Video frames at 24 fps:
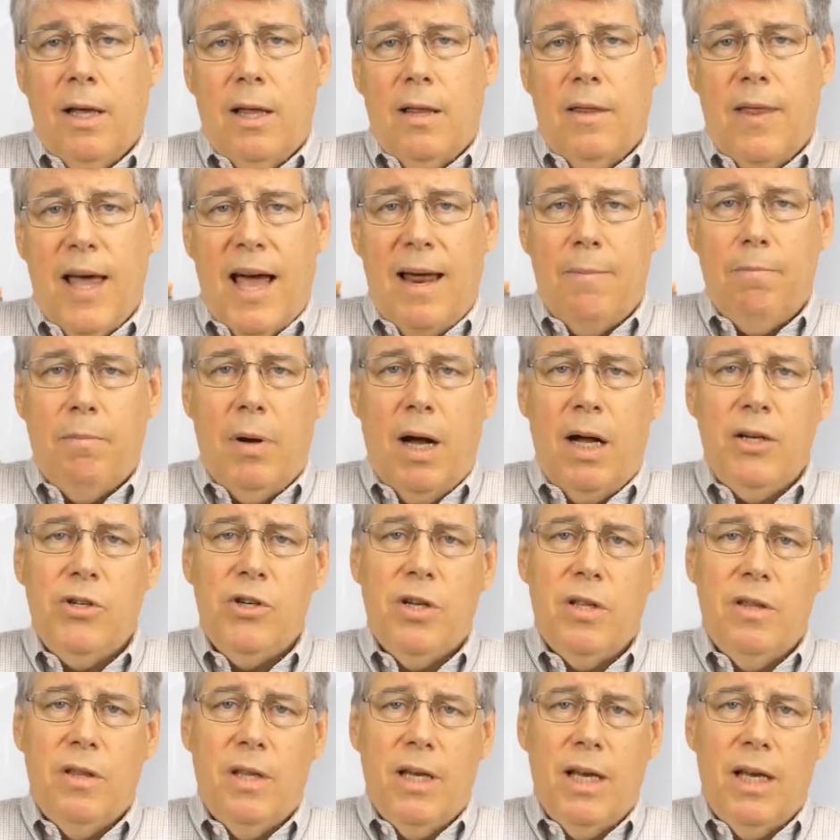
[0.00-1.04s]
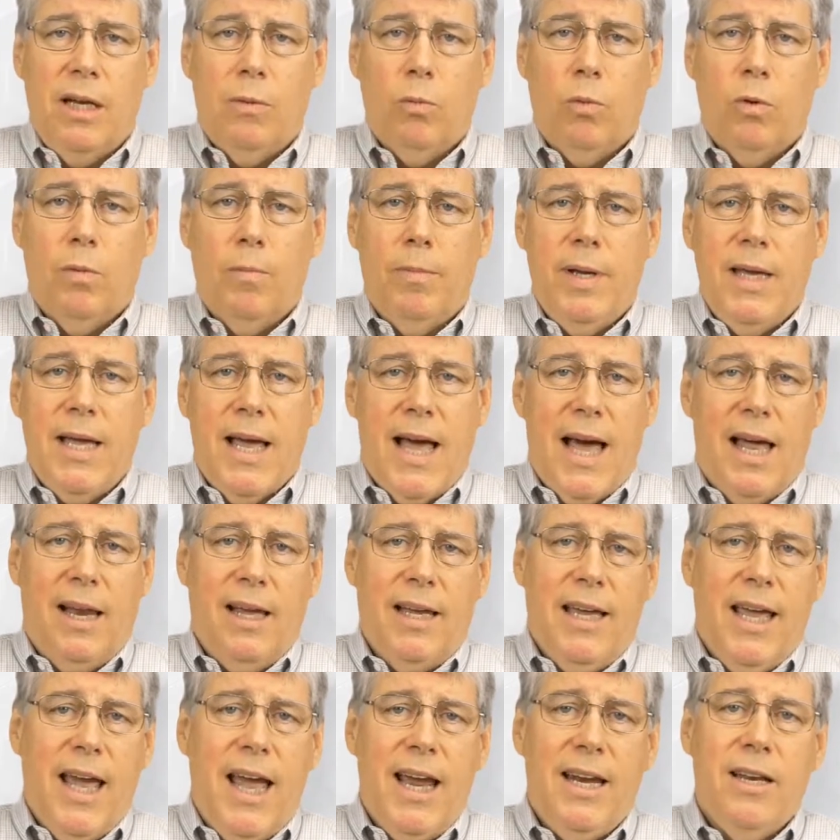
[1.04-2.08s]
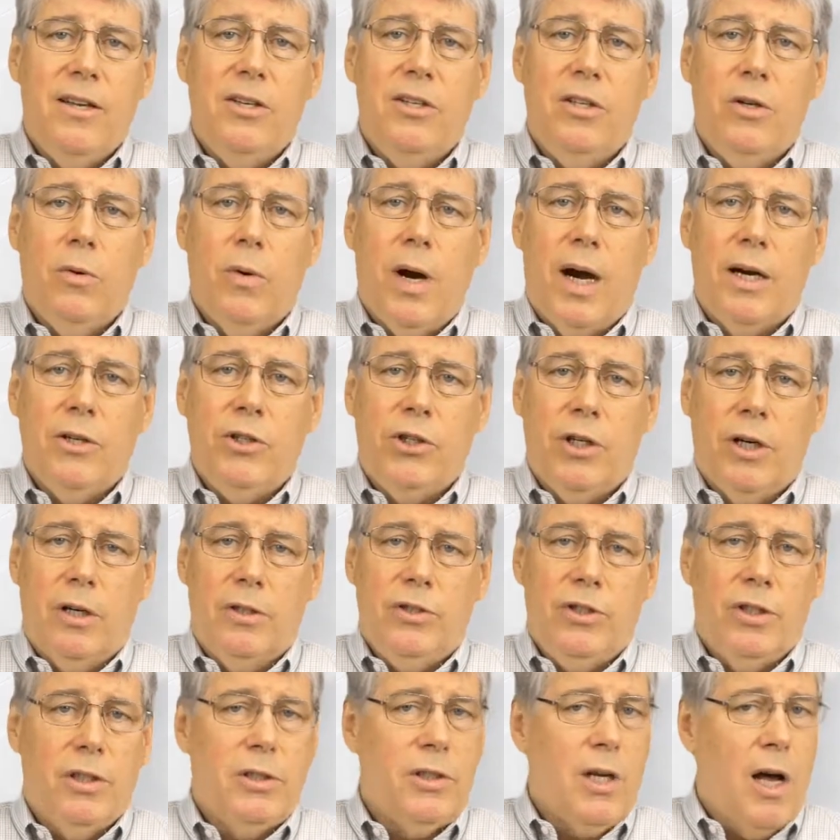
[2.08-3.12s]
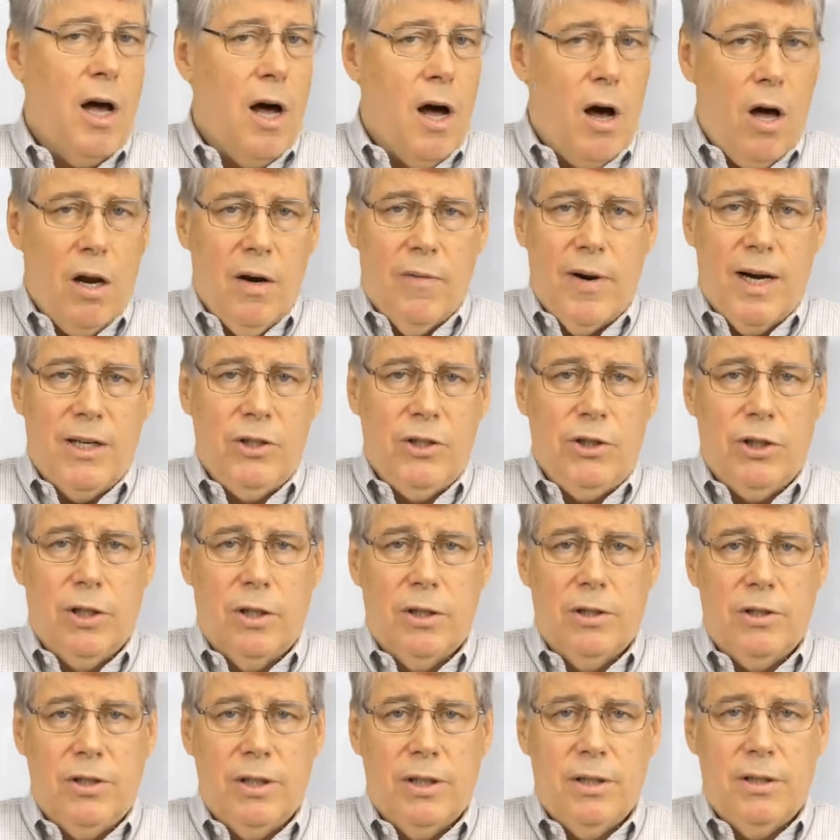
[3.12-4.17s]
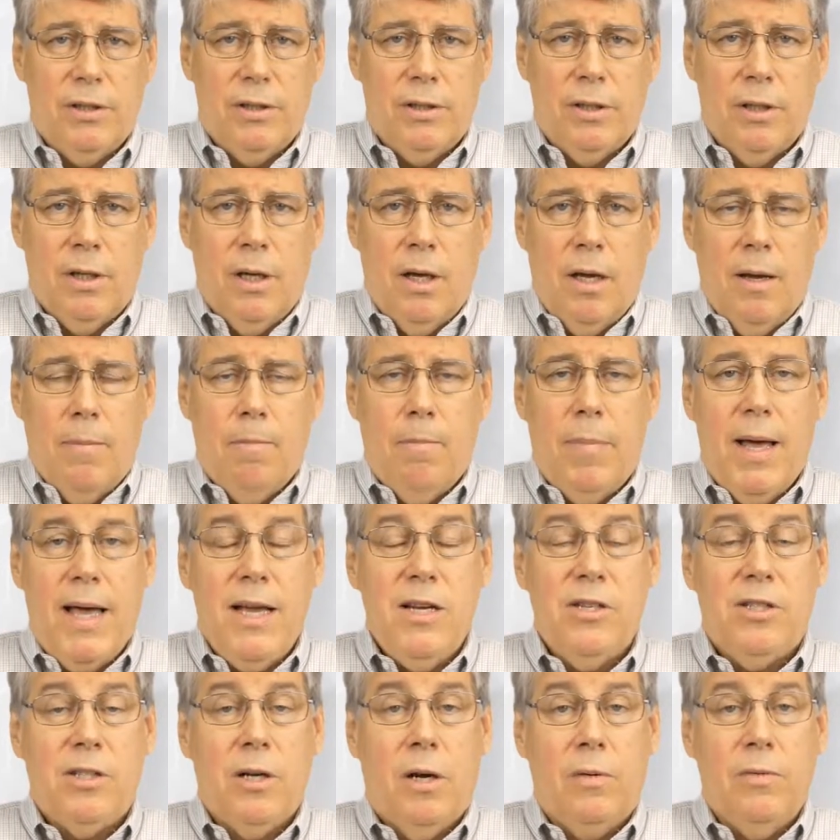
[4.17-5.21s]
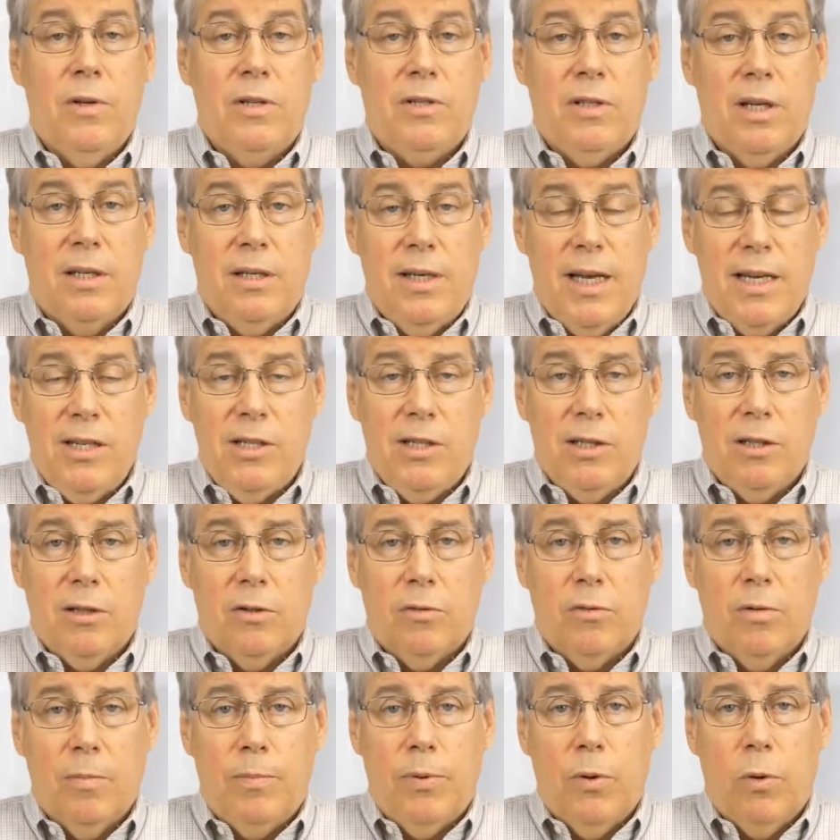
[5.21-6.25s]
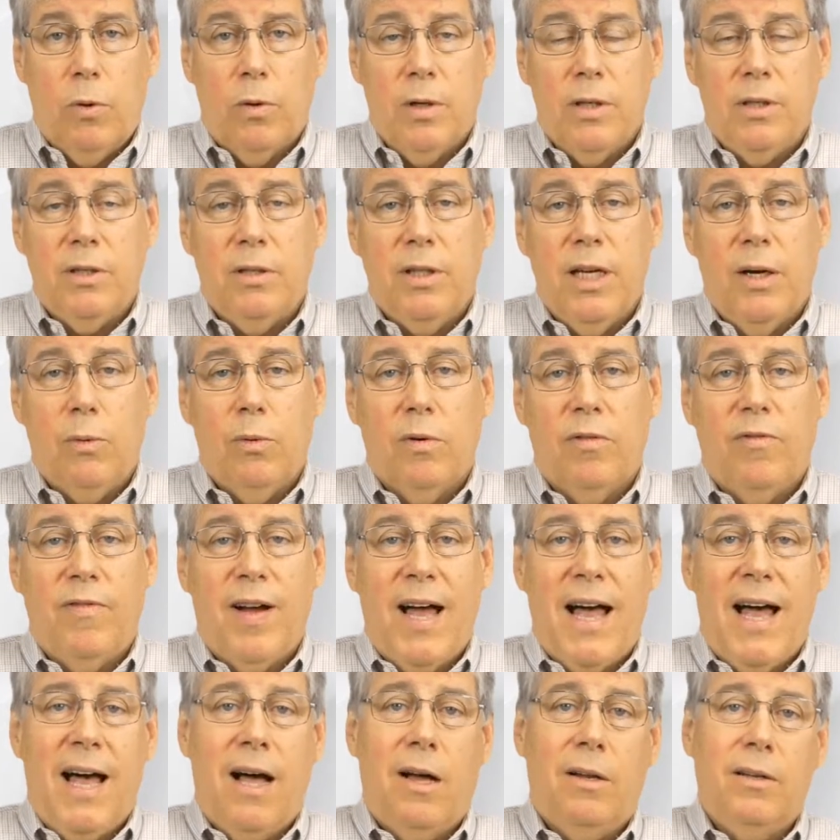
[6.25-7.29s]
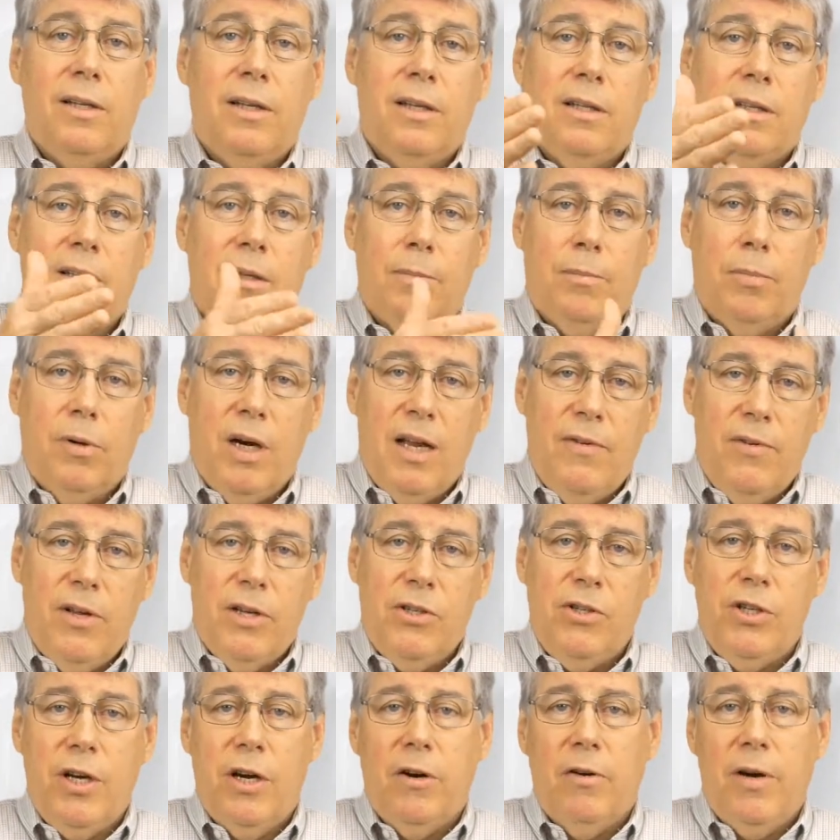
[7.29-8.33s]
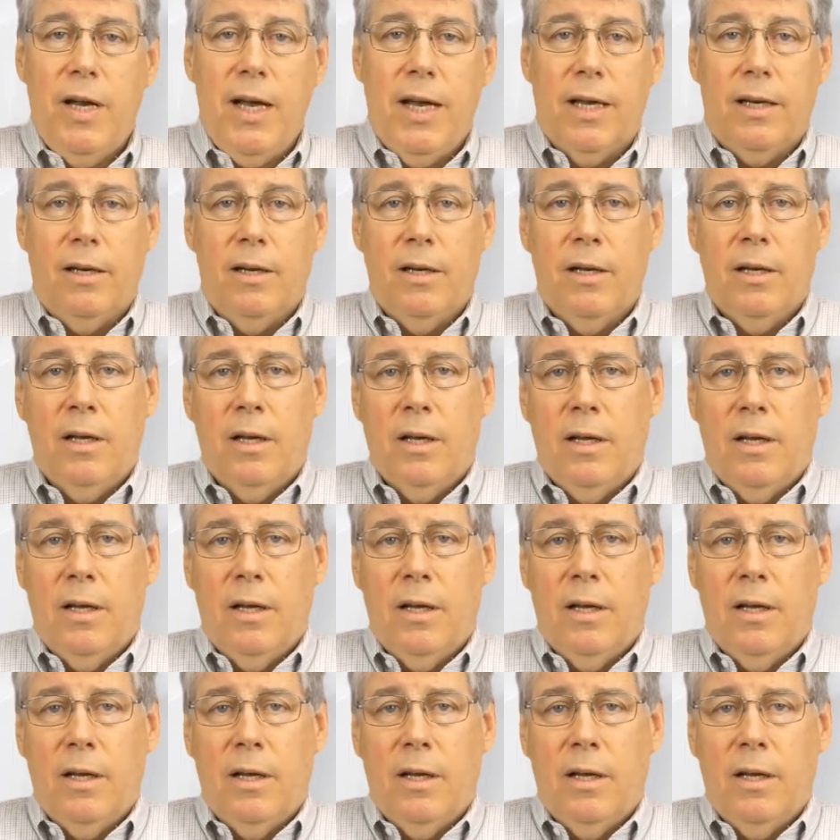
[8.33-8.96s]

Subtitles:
that budget then will be allocated to our churches, all of our churches, based on the statistical reports that were filed the previous year end.